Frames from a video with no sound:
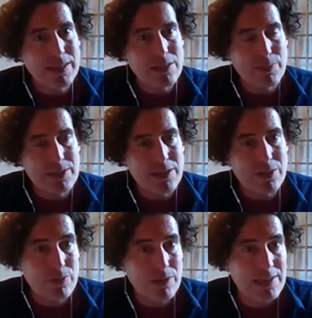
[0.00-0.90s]
So we start
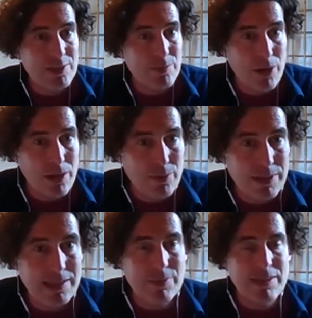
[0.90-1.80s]
really small
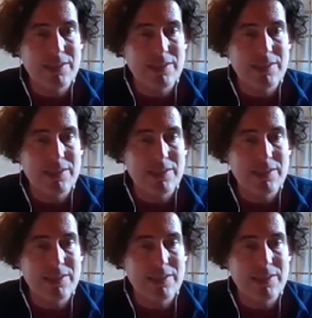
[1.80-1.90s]
with a